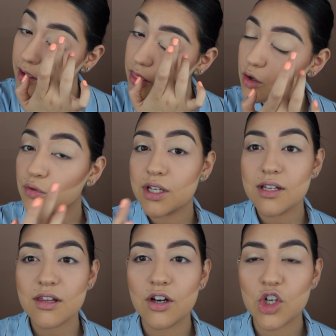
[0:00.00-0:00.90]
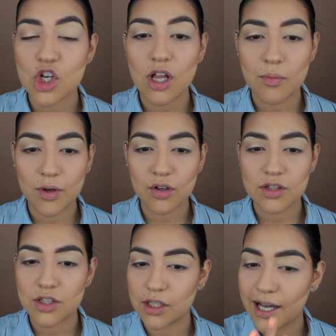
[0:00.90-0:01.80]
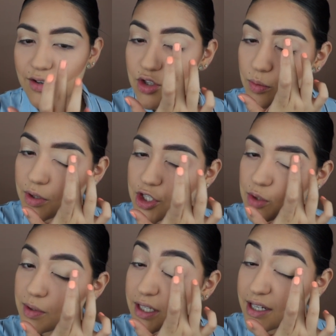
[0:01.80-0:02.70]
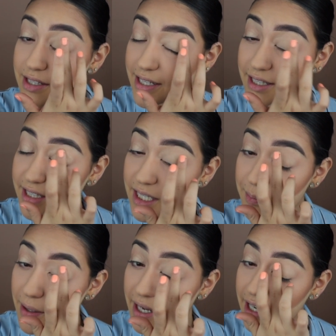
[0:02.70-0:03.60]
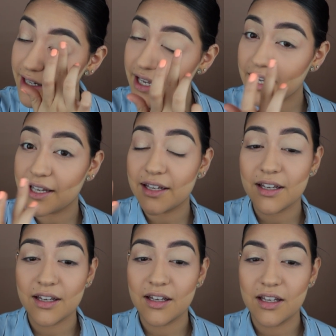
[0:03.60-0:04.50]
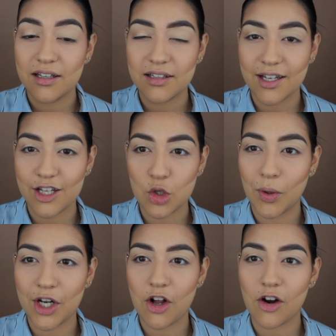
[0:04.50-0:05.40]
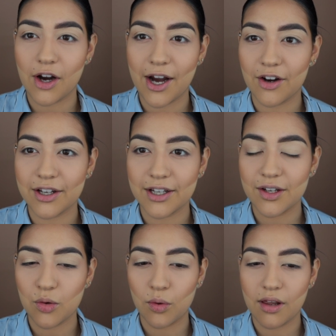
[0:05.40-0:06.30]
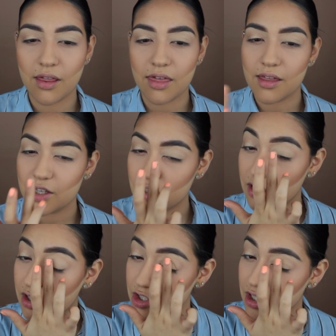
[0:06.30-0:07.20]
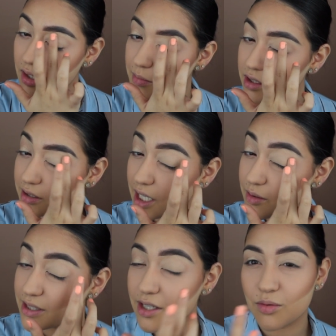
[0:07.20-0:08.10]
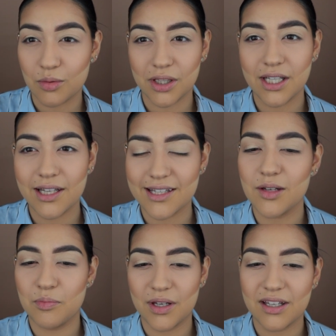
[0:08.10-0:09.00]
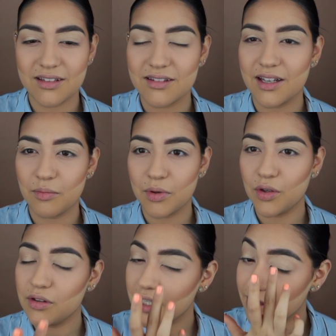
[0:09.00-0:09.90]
The reason the $100 bill stuck out so much is because like he paid a $20 haircut with a $100 bill, and I was like, really? That's the biggest like bill? Like,